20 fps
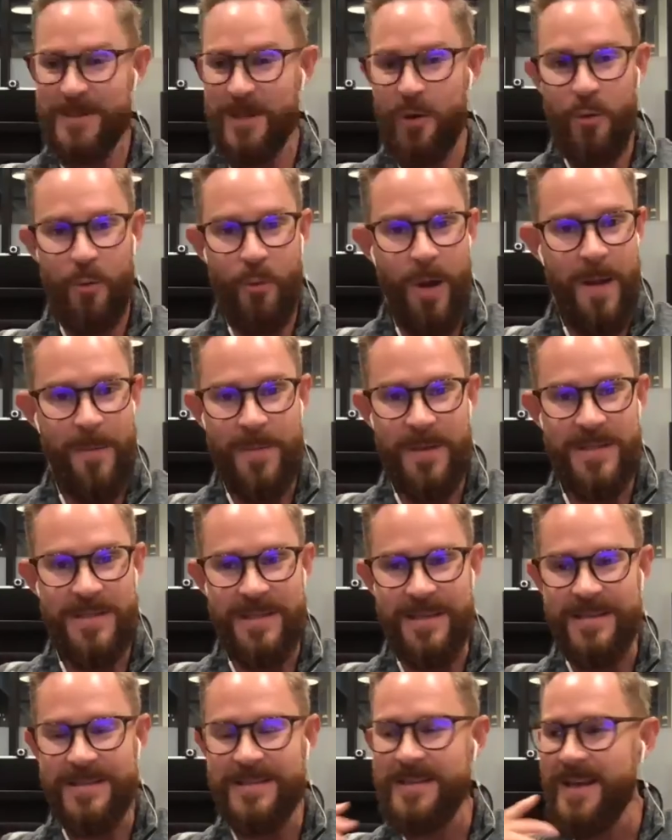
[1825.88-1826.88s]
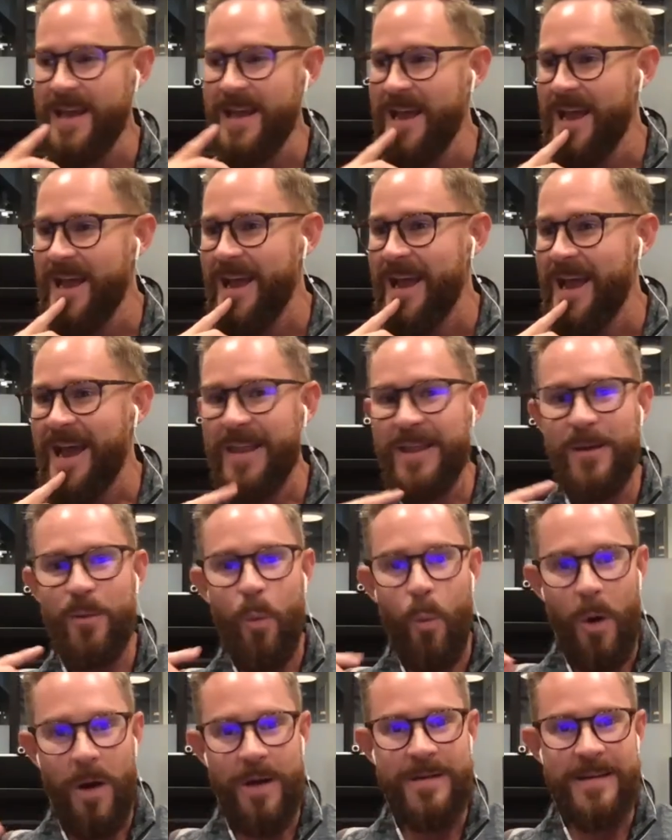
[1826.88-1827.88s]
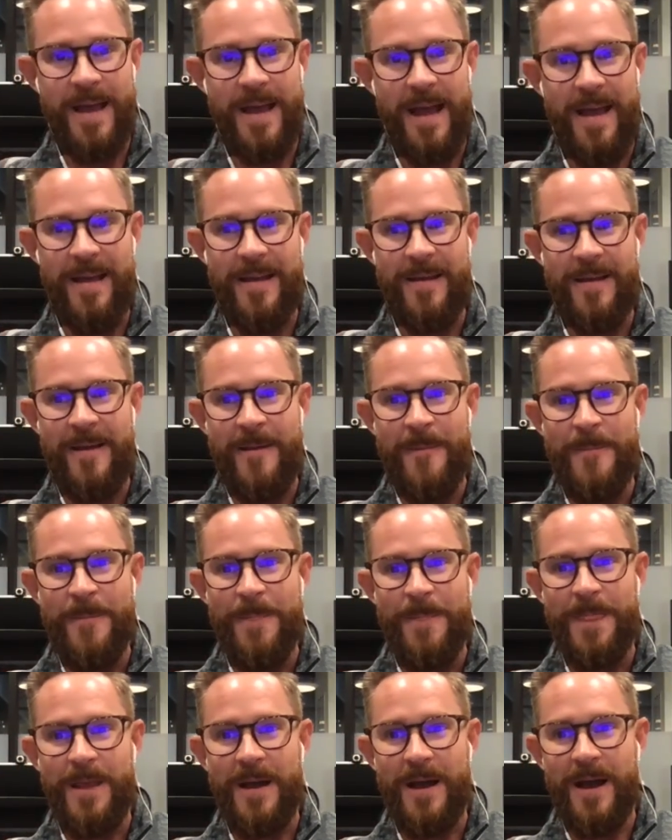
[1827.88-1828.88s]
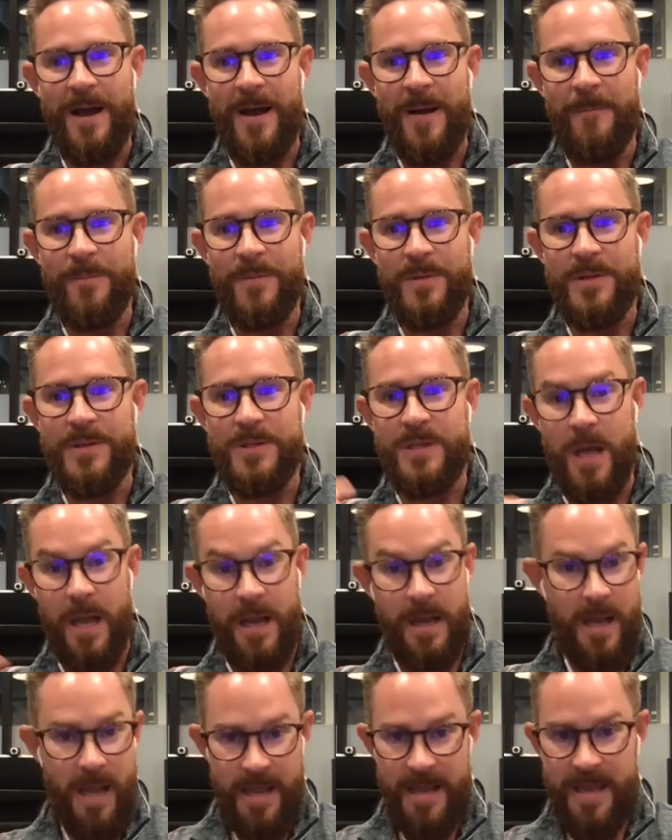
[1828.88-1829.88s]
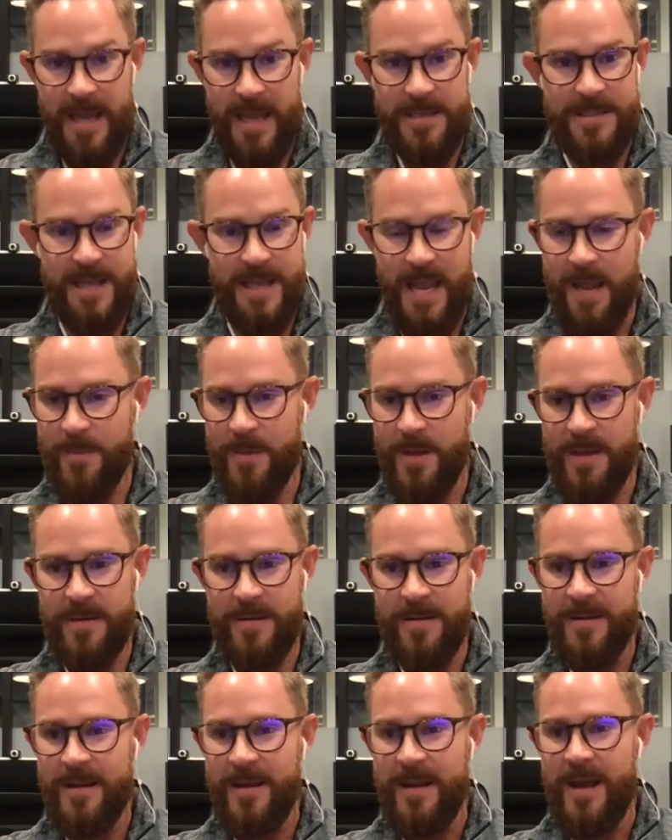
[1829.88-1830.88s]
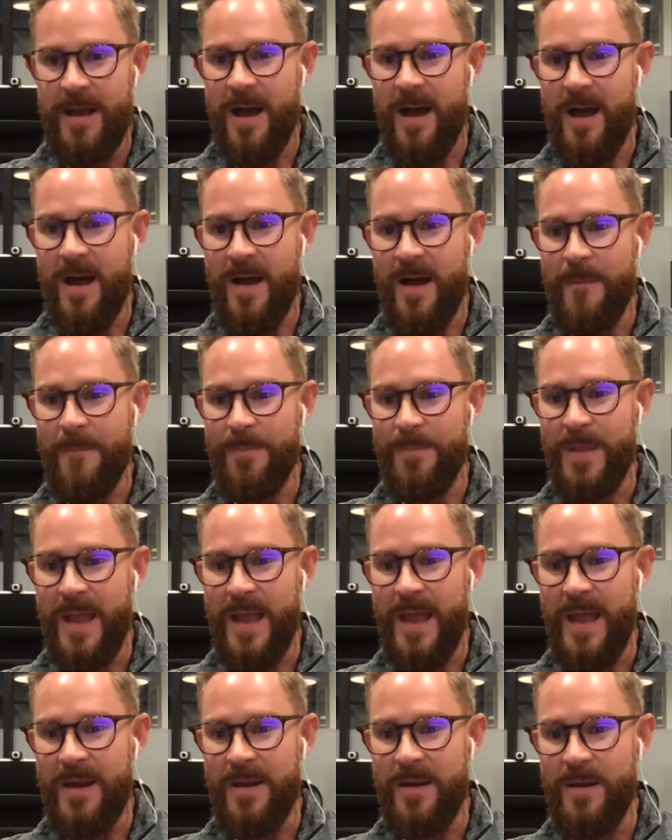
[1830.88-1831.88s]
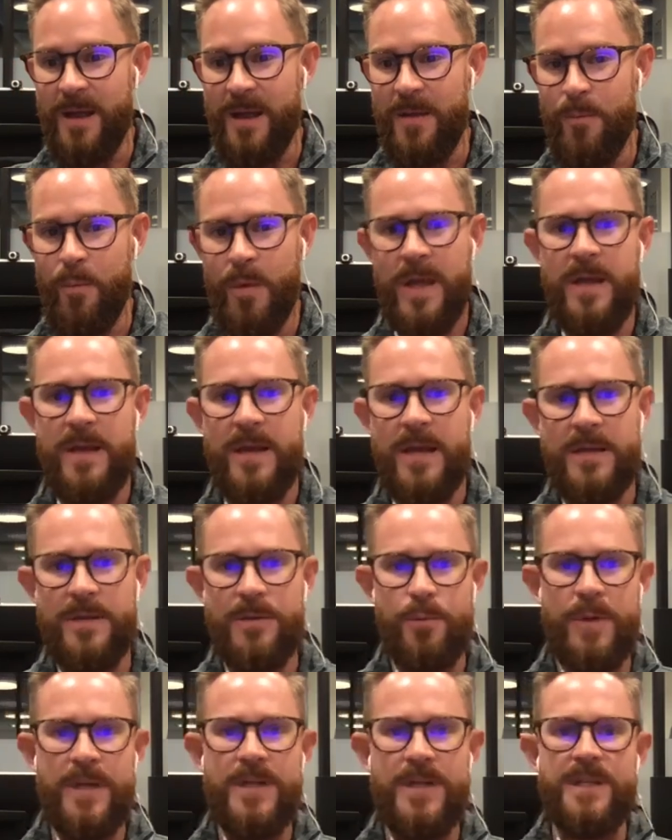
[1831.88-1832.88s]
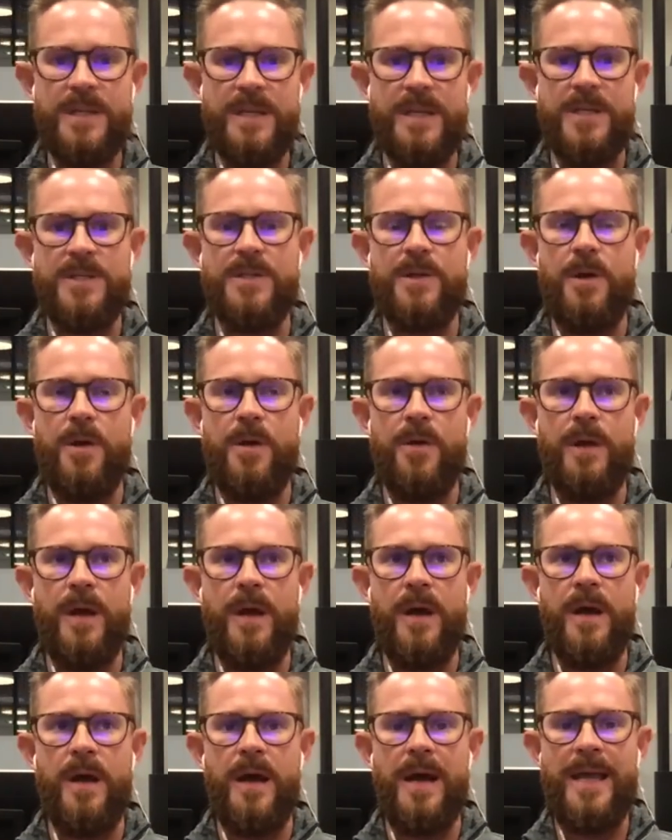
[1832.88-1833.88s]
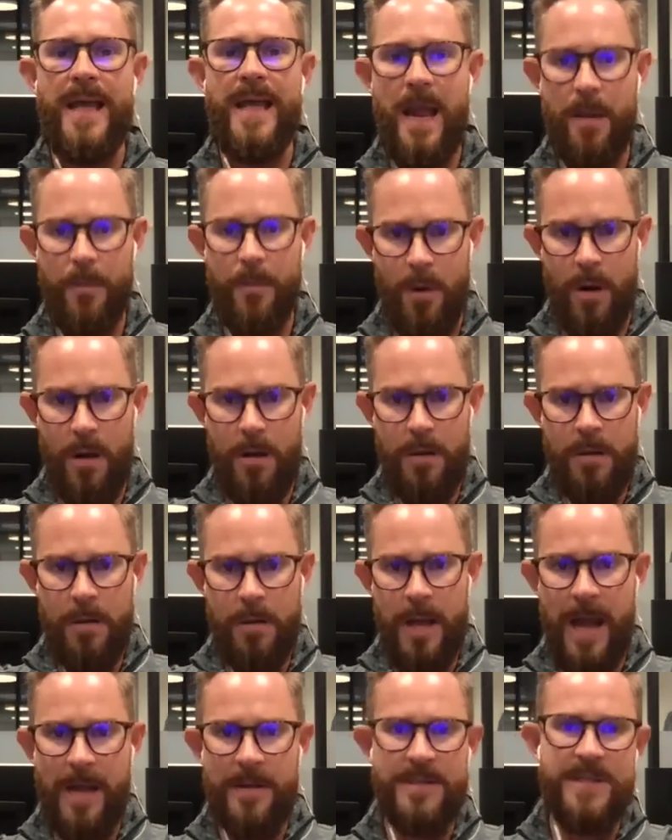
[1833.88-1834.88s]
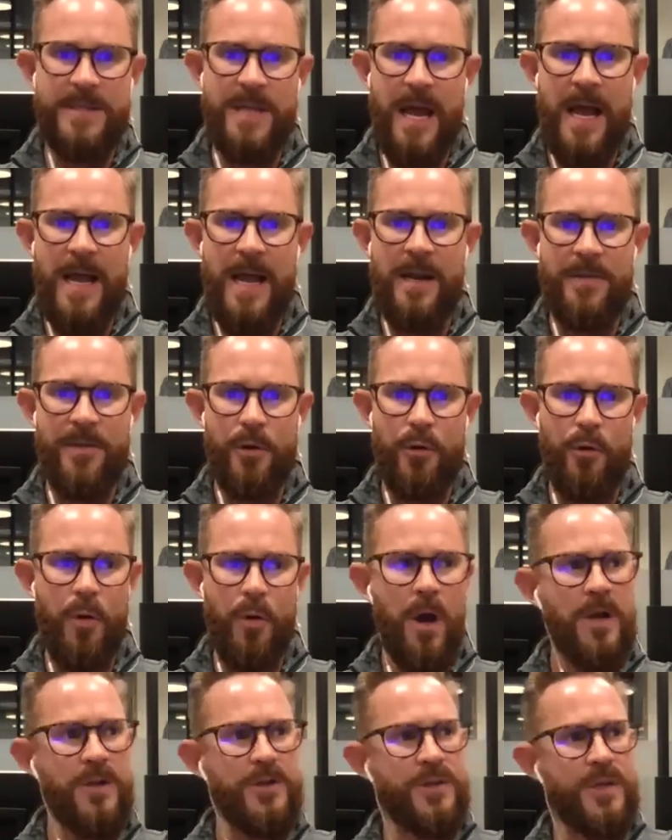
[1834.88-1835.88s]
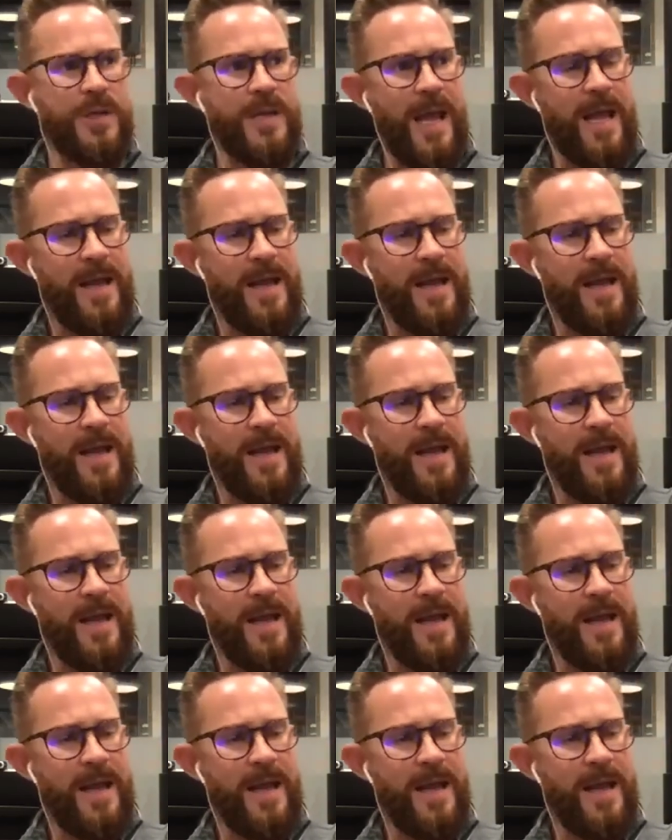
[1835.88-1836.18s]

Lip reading: great business. And then one day, so a guest came in, and we had recently installed a camera outside at the garage and